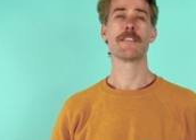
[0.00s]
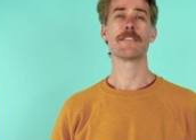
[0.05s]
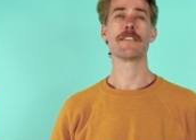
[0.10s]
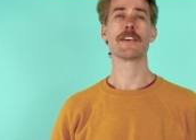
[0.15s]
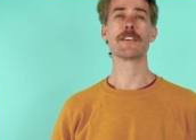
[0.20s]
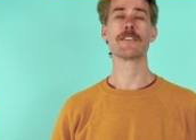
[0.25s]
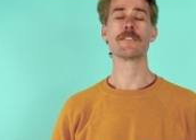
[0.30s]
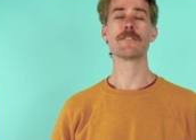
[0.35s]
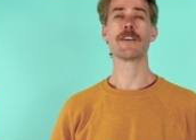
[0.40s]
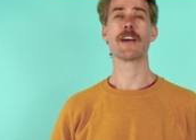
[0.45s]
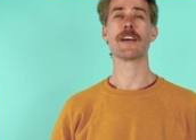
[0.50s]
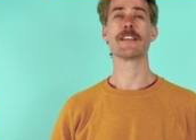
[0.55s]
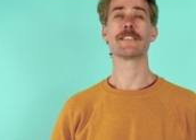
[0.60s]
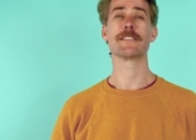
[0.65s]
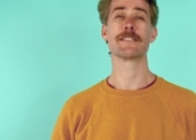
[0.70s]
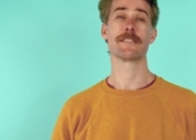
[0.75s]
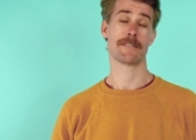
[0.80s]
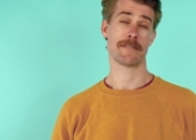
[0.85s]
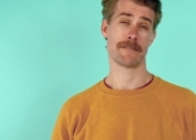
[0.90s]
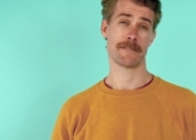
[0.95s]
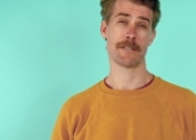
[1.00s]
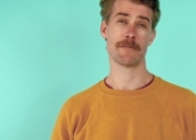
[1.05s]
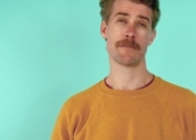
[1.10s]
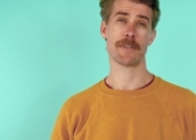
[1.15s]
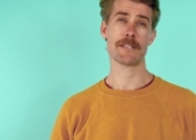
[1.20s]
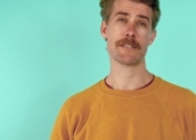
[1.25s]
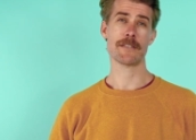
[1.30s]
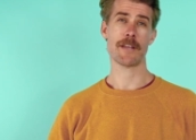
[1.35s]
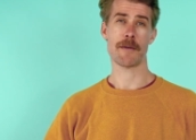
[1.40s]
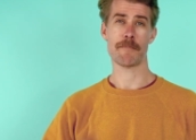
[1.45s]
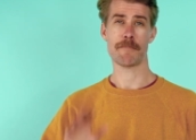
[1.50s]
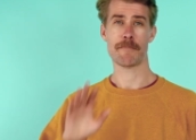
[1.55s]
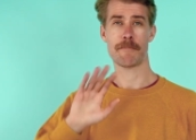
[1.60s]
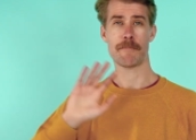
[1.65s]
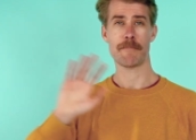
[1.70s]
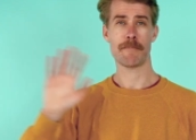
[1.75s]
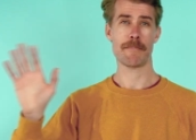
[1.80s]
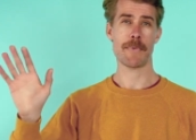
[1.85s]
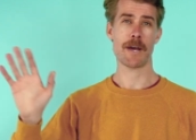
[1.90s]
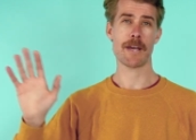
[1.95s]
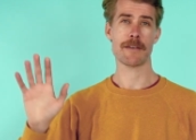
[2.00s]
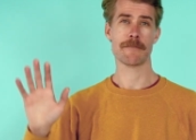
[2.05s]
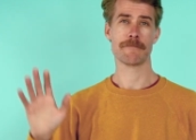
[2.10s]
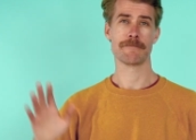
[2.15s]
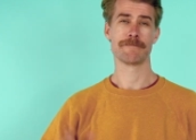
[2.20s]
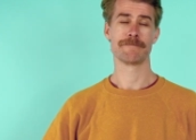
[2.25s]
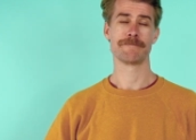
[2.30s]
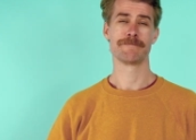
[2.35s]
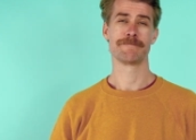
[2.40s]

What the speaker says: Thank you, and till next time. Bye.